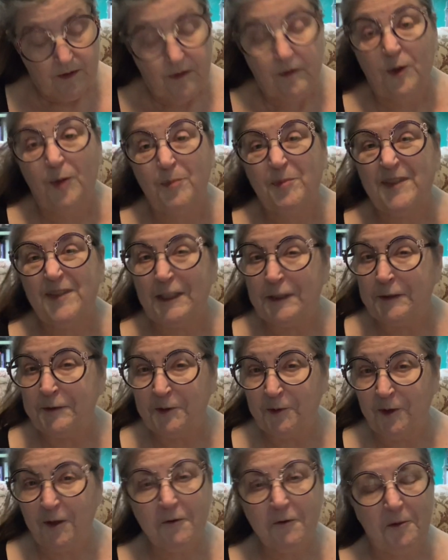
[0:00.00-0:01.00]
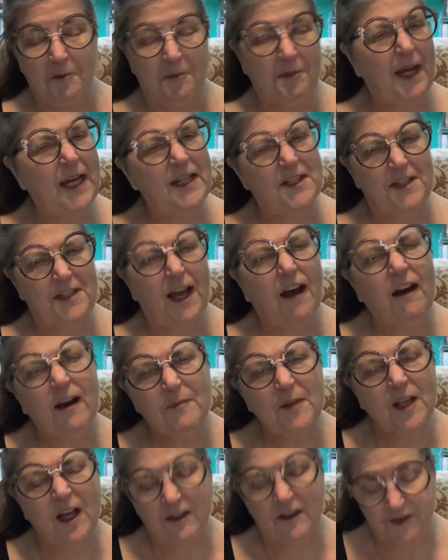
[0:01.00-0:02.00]
Oops, I looked away from the page and now I'm
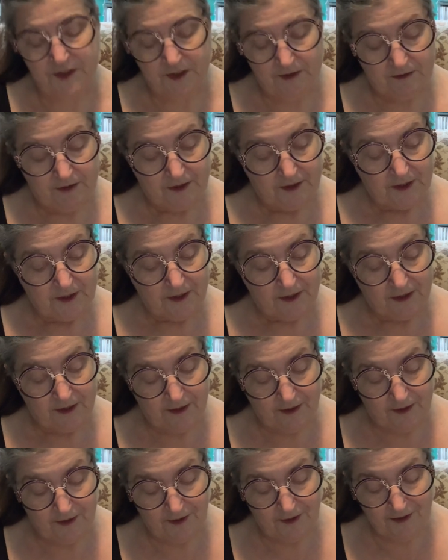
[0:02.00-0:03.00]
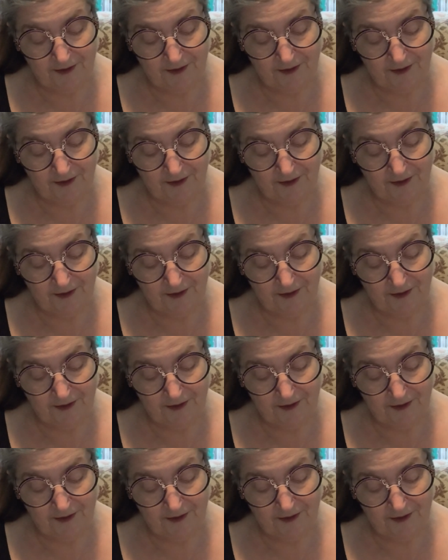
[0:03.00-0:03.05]
lost. I